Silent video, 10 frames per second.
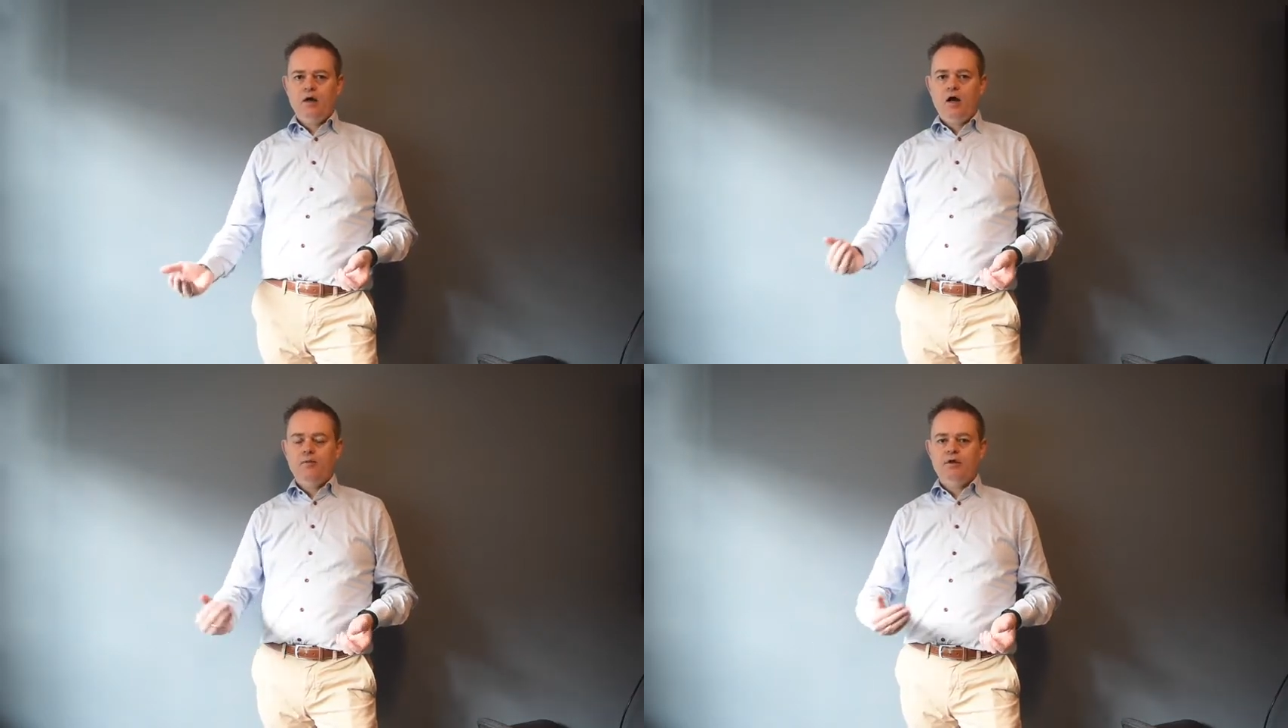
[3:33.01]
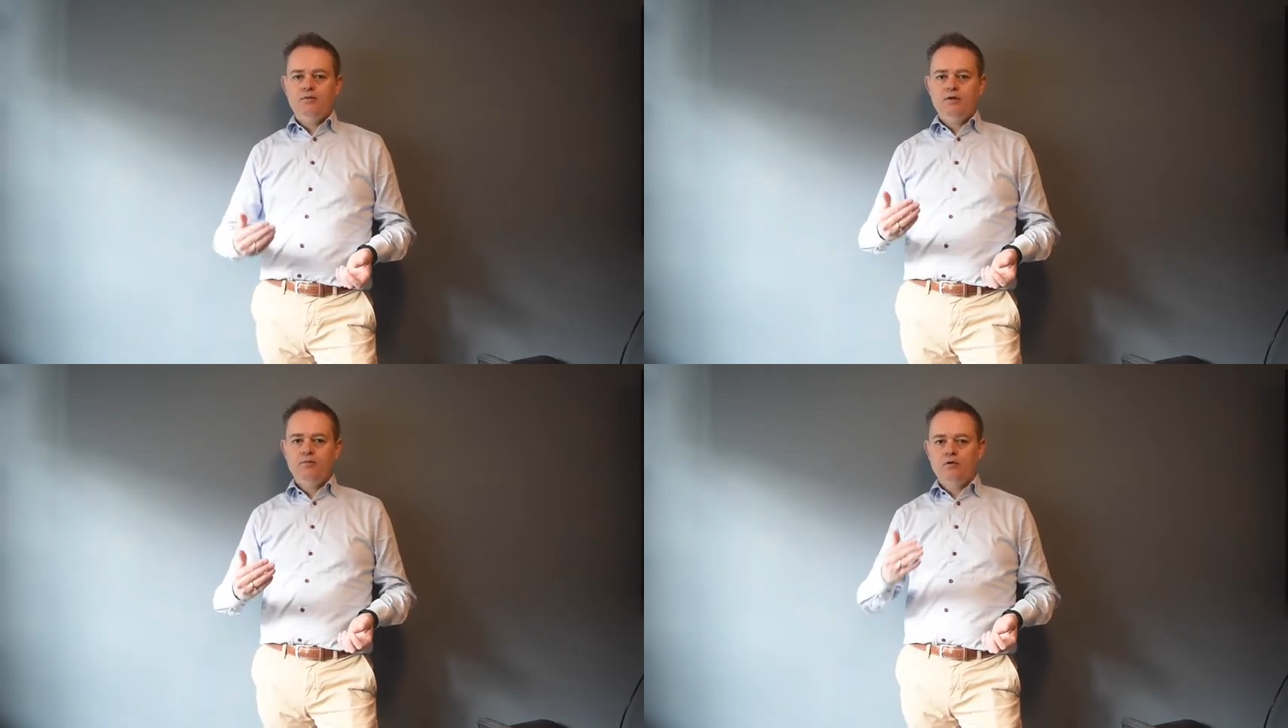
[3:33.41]
how many
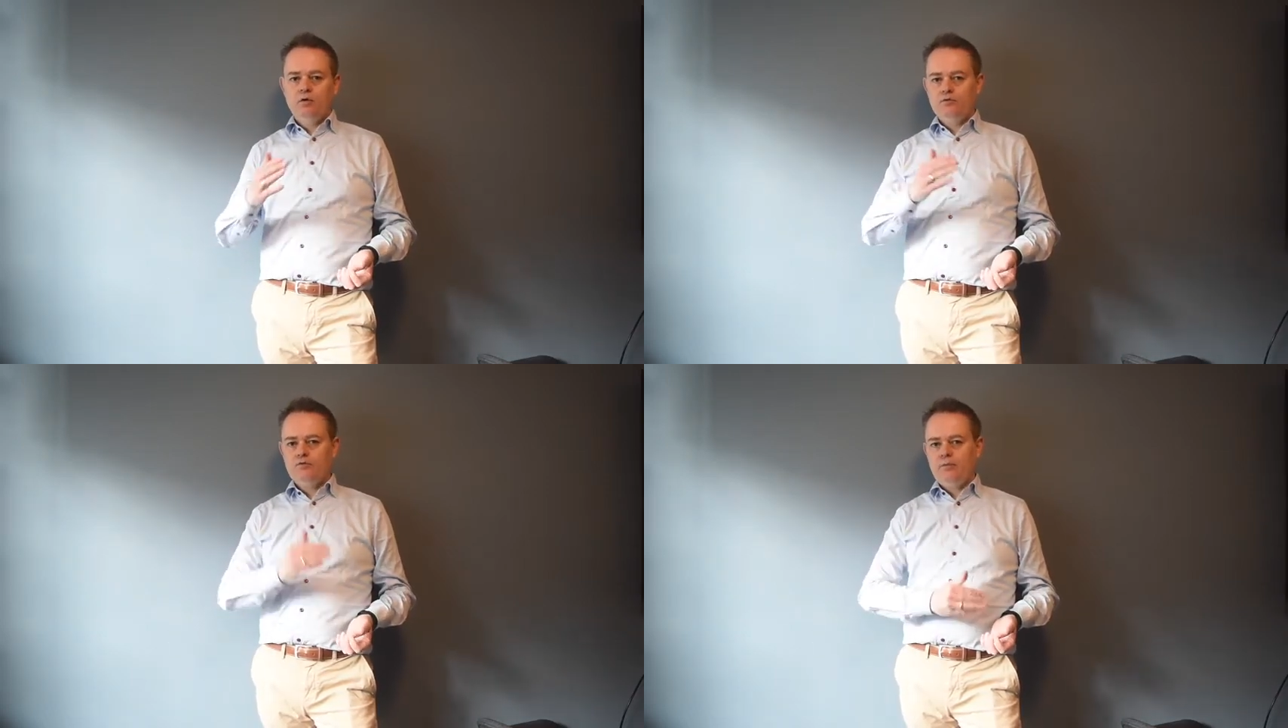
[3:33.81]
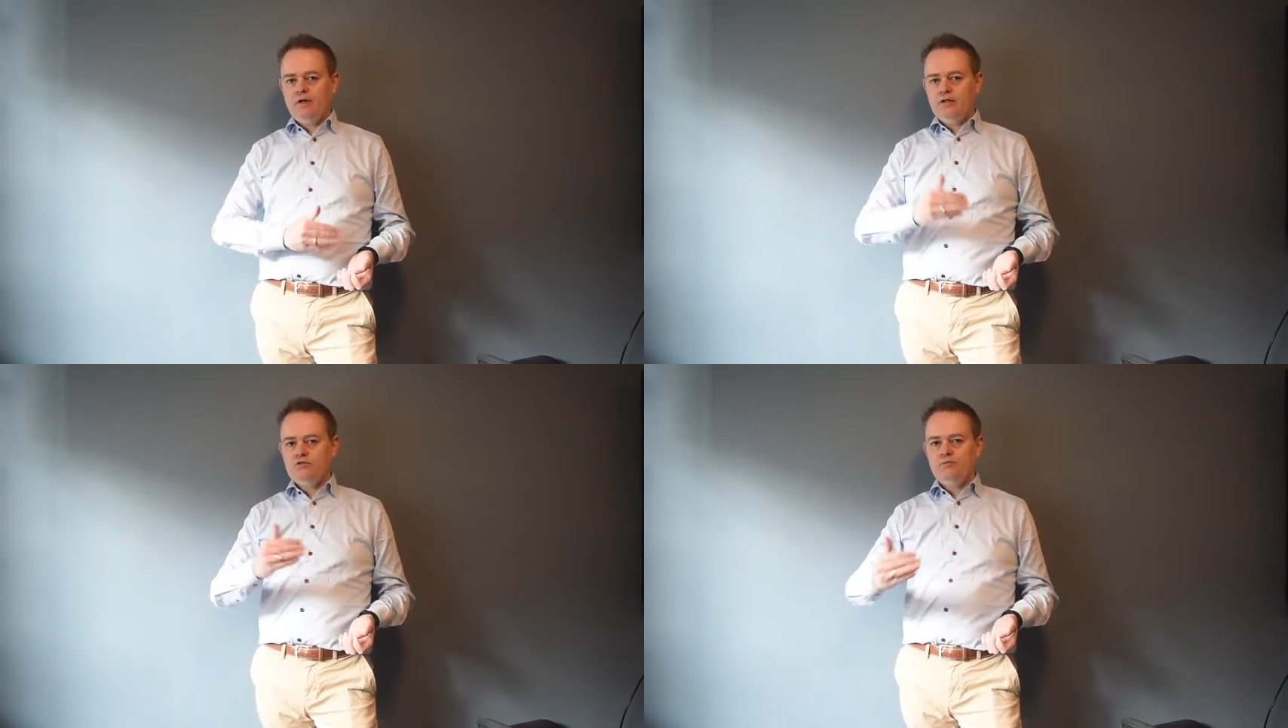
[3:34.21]
people go from
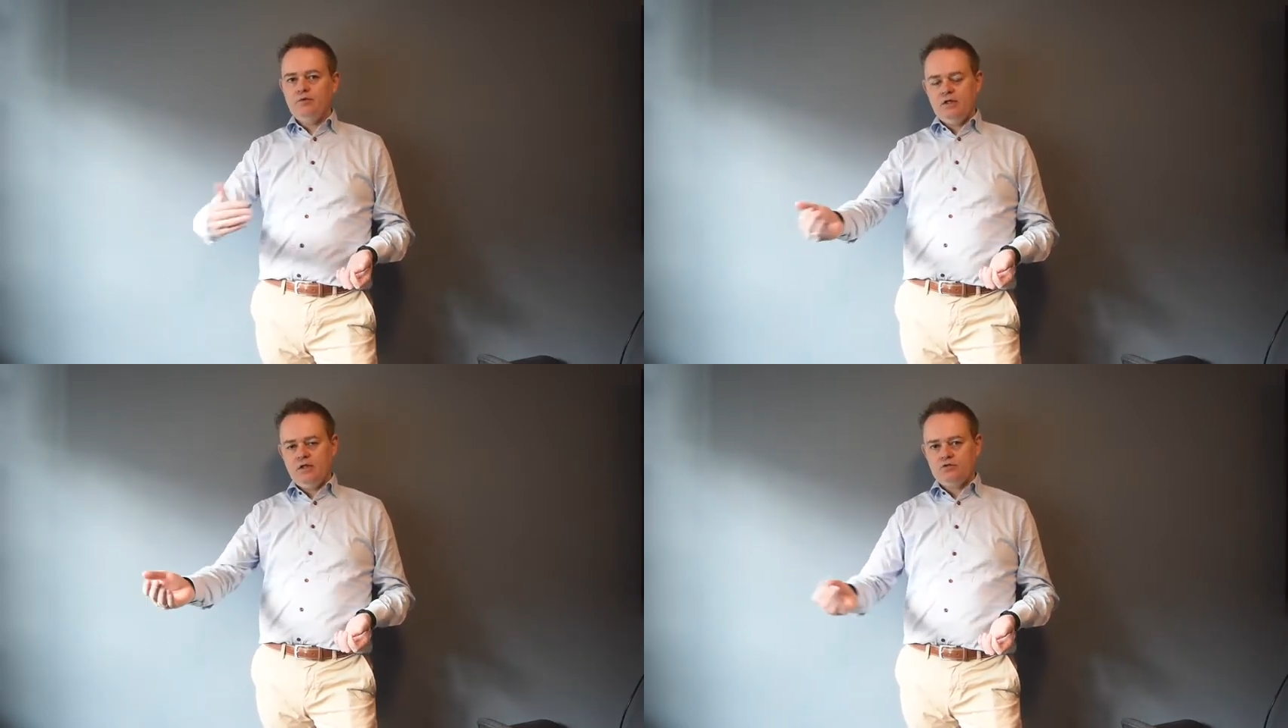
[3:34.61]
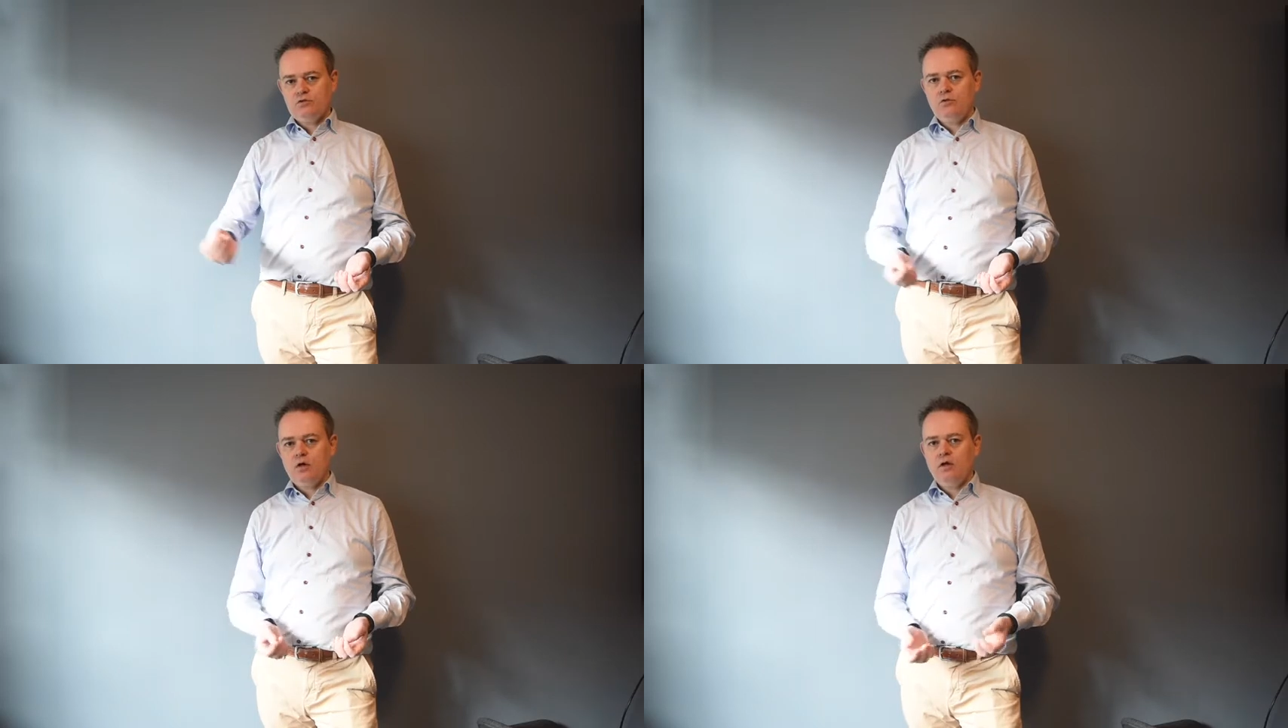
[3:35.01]
A to B and
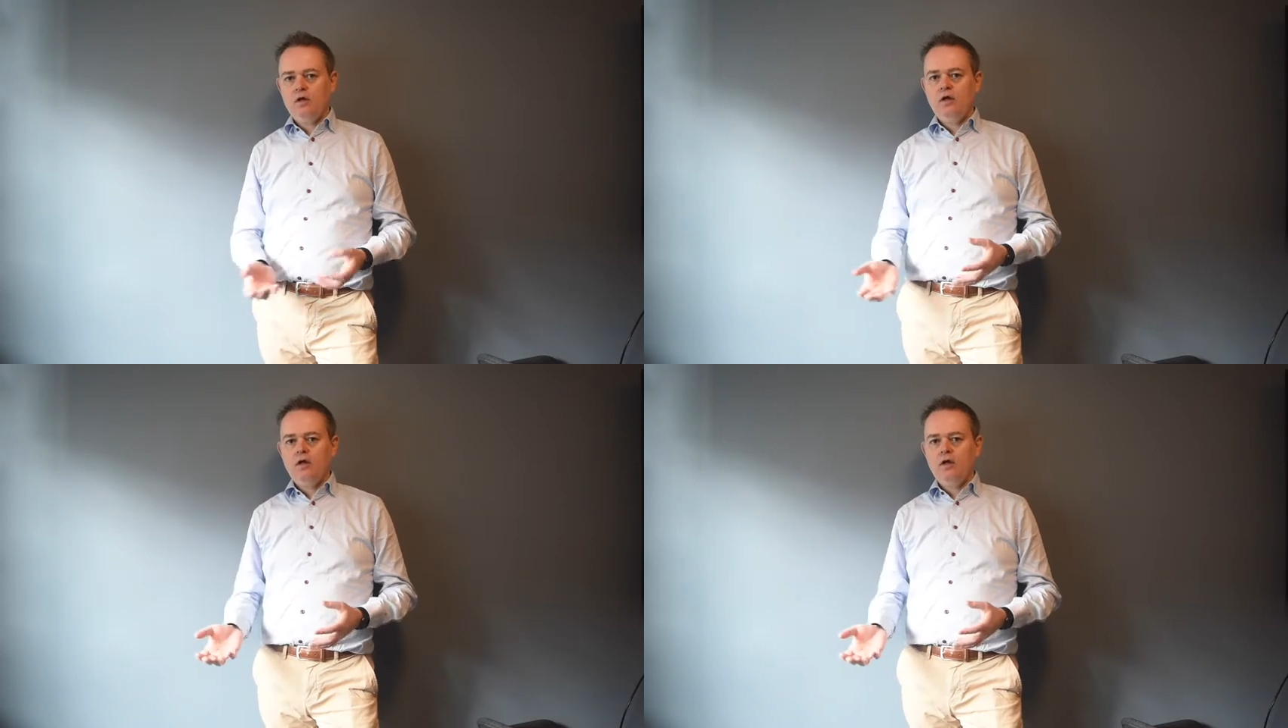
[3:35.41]
so on.